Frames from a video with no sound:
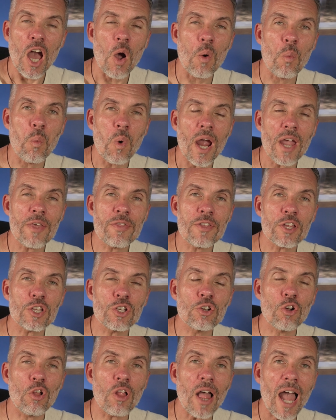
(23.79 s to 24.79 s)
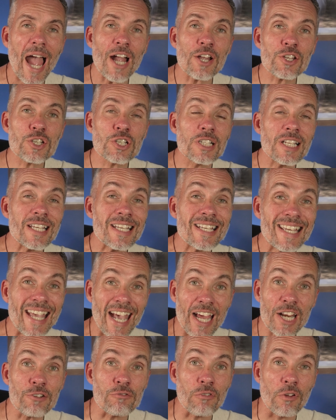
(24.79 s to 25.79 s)
A way that you'll actually
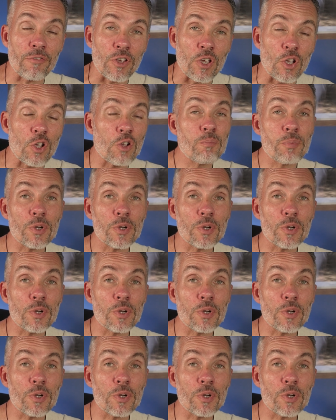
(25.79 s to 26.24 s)
get a review,